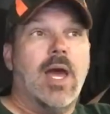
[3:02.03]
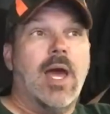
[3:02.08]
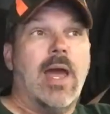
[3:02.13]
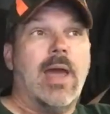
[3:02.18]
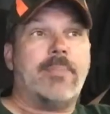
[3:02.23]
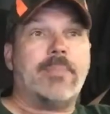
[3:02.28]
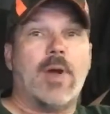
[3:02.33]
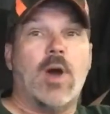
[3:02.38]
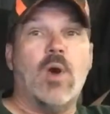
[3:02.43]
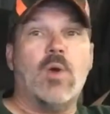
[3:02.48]

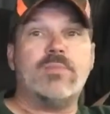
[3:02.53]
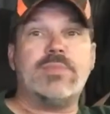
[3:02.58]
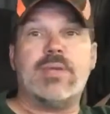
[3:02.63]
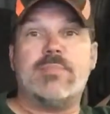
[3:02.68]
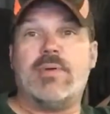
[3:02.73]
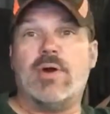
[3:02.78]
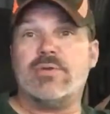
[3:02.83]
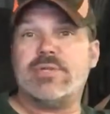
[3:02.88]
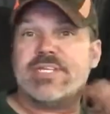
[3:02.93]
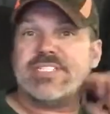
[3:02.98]
at the Home
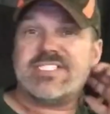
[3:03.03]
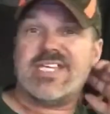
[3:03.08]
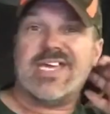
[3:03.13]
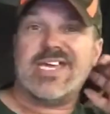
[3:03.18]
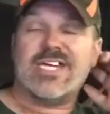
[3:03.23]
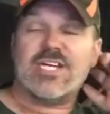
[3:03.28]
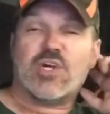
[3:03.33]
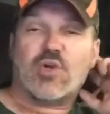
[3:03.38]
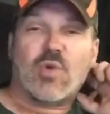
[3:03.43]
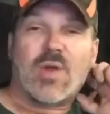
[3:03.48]
Depot DC
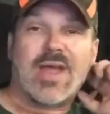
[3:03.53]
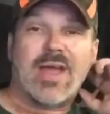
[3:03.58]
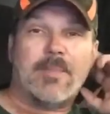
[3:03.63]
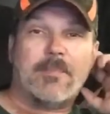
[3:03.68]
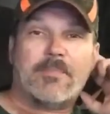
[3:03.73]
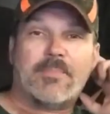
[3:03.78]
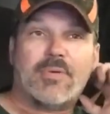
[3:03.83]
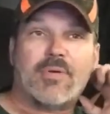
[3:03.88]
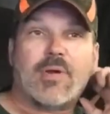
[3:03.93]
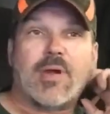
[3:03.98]
in
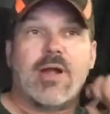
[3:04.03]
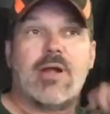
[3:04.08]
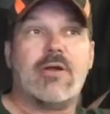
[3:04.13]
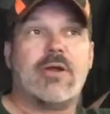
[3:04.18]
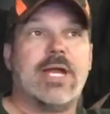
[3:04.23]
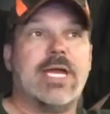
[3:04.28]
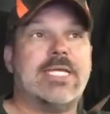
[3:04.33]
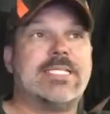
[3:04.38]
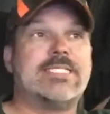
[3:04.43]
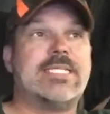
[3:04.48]
Grand
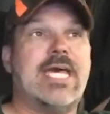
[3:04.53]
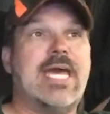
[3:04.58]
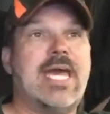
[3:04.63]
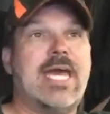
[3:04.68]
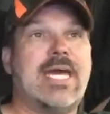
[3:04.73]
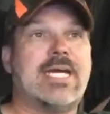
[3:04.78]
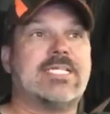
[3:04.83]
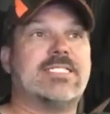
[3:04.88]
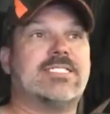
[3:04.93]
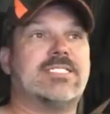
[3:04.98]
Prairie,
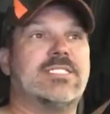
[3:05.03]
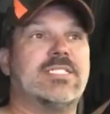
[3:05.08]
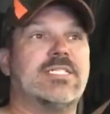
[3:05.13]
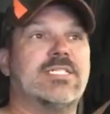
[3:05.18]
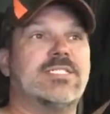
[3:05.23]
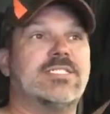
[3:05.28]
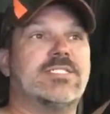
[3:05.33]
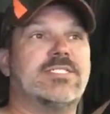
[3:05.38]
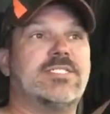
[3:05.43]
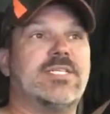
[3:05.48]

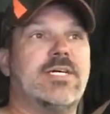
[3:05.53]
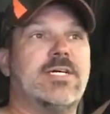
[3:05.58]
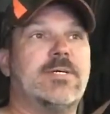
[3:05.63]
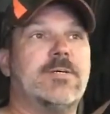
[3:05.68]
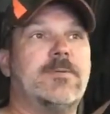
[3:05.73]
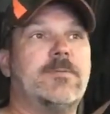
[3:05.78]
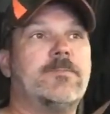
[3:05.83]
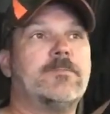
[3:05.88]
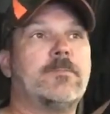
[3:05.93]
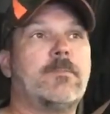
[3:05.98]
Texas.
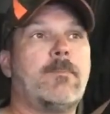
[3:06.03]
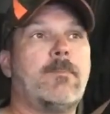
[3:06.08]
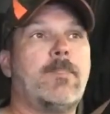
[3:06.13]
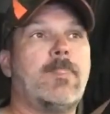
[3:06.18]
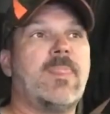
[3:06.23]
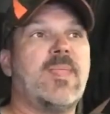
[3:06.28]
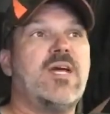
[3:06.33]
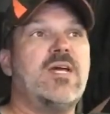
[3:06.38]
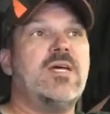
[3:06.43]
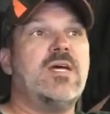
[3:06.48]

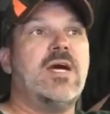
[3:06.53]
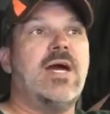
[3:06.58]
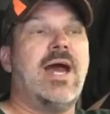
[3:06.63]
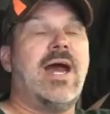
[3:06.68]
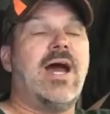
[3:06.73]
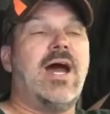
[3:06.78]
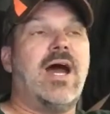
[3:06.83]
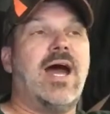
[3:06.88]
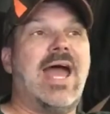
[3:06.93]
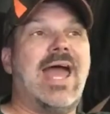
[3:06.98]

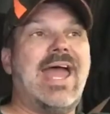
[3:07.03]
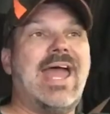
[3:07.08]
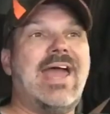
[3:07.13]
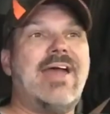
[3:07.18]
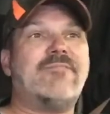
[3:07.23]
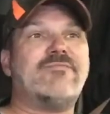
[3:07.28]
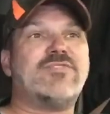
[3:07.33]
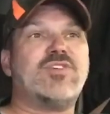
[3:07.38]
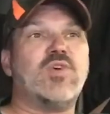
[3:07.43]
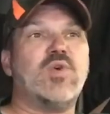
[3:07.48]

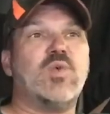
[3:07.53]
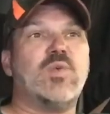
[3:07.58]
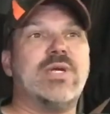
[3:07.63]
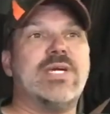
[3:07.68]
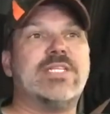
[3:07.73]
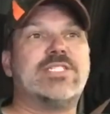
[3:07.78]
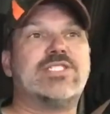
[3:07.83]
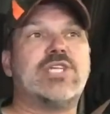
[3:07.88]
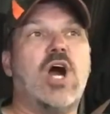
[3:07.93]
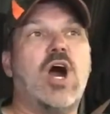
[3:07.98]
After
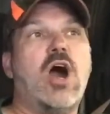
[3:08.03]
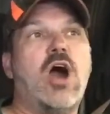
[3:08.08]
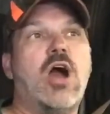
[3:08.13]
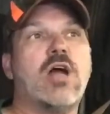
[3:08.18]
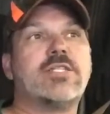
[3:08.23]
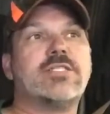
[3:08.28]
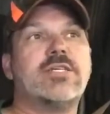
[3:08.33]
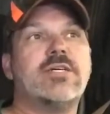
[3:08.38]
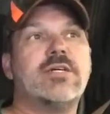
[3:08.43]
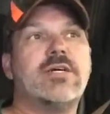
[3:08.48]
we
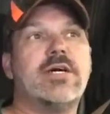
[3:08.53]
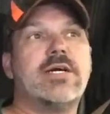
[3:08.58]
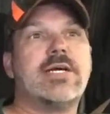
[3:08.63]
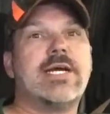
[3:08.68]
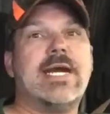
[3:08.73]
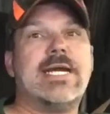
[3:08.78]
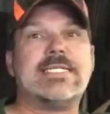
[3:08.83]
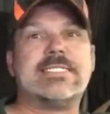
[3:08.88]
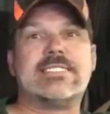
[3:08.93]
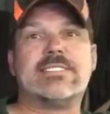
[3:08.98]
talked, I
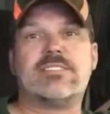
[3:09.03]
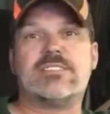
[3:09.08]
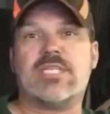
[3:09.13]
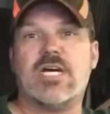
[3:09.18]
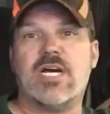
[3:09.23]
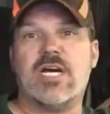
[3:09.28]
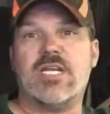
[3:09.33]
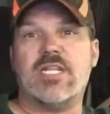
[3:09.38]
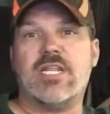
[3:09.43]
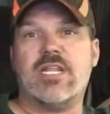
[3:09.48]
got
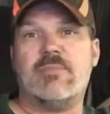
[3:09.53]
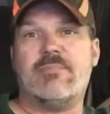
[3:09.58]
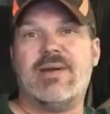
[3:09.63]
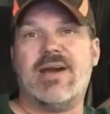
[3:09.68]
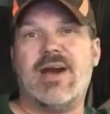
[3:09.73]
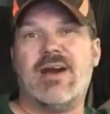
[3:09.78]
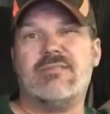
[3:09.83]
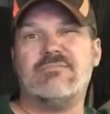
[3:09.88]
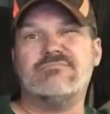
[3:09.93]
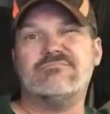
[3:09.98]
done in
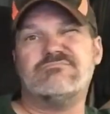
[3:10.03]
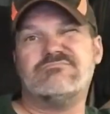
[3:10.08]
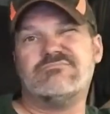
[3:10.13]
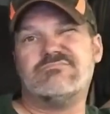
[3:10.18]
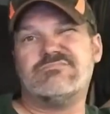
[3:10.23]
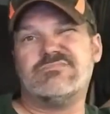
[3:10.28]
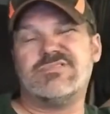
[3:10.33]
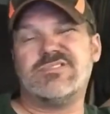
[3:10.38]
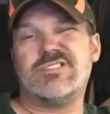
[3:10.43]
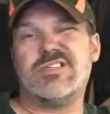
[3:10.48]
about
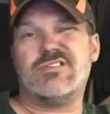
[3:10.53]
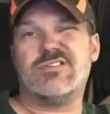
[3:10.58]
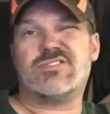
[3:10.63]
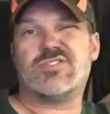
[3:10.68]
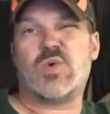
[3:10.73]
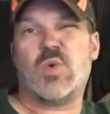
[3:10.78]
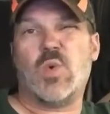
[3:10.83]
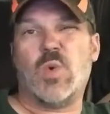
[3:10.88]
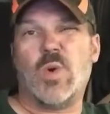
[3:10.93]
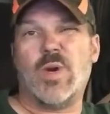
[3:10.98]
another
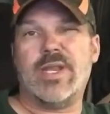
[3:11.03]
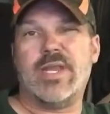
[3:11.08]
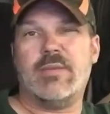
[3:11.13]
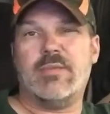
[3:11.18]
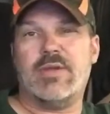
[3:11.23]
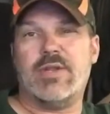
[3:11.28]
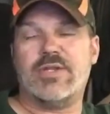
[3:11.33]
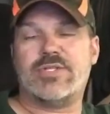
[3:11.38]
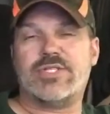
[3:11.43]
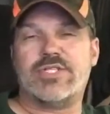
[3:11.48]
20
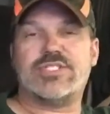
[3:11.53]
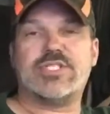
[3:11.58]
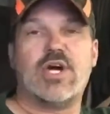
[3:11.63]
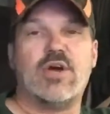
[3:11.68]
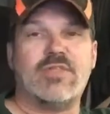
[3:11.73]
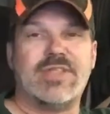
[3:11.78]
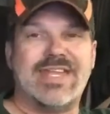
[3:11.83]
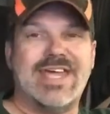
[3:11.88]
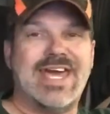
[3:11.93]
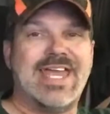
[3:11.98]
minutes or so,
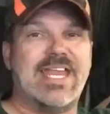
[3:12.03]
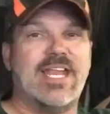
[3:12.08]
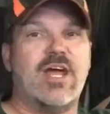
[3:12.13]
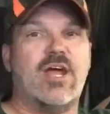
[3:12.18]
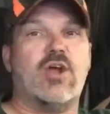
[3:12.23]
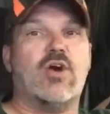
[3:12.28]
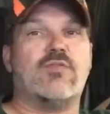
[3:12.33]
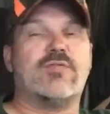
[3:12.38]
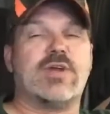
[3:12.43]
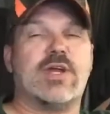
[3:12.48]
then headed on
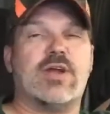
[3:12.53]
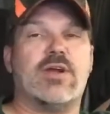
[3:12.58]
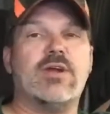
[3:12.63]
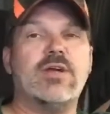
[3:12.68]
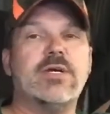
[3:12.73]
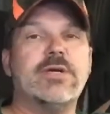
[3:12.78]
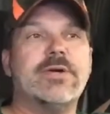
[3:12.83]
over here.